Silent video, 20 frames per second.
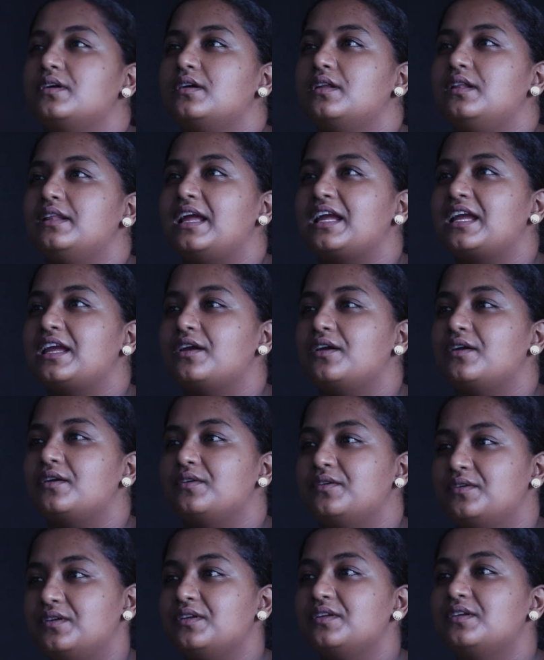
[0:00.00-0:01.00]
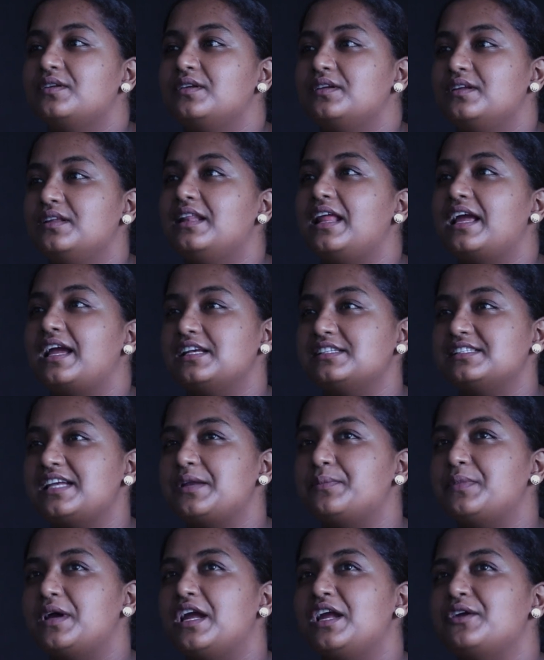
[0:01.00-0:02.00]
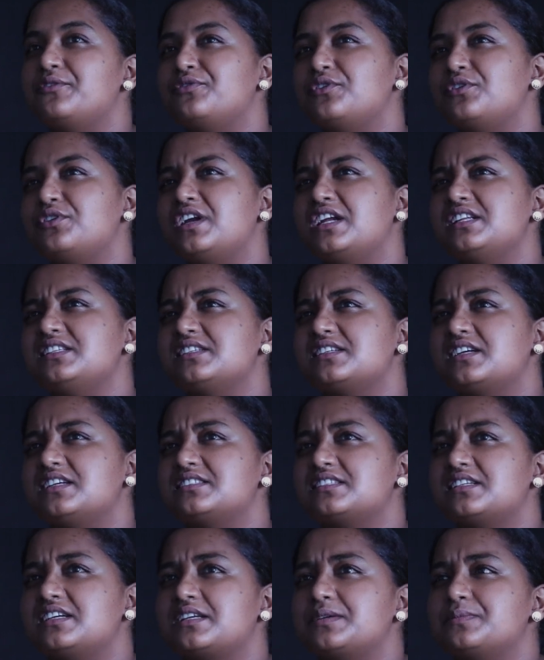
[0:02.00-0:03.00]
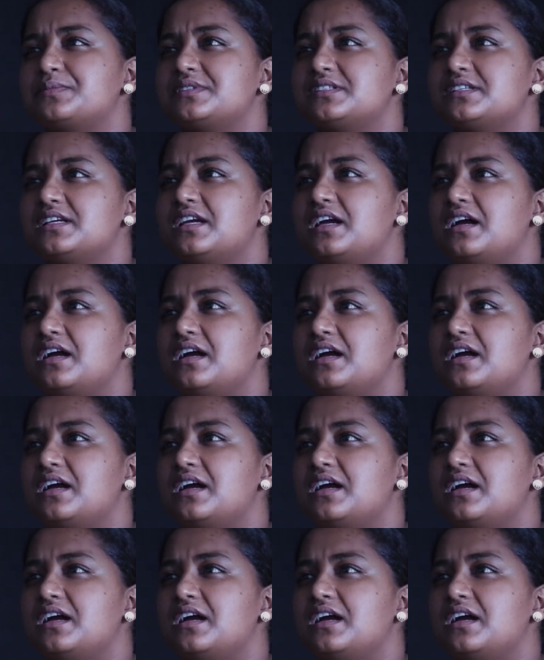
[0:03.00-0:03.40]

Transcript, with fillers: Just like a sidebar. Because like a sidebar. If you're writing a script...